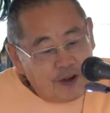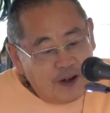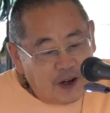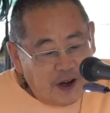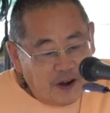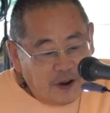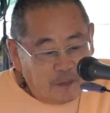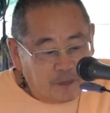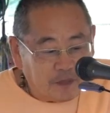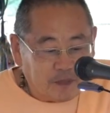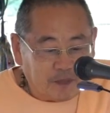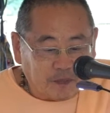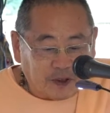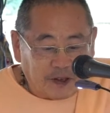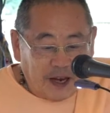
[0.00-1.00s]
Um,
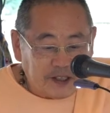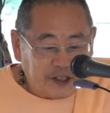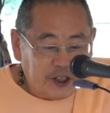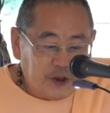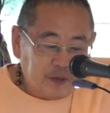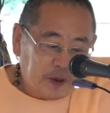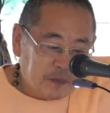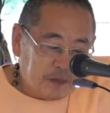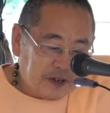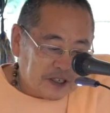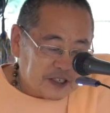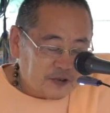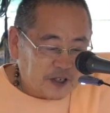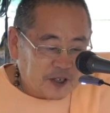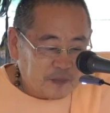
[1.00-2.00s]
as human
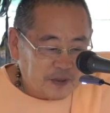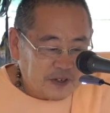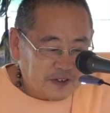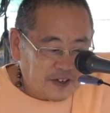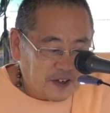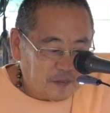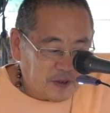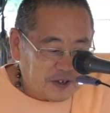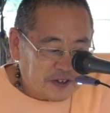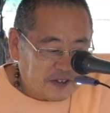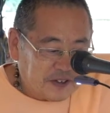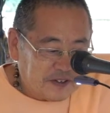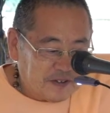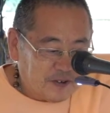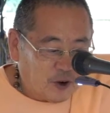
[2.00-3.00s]
beings, we can be a little bit in,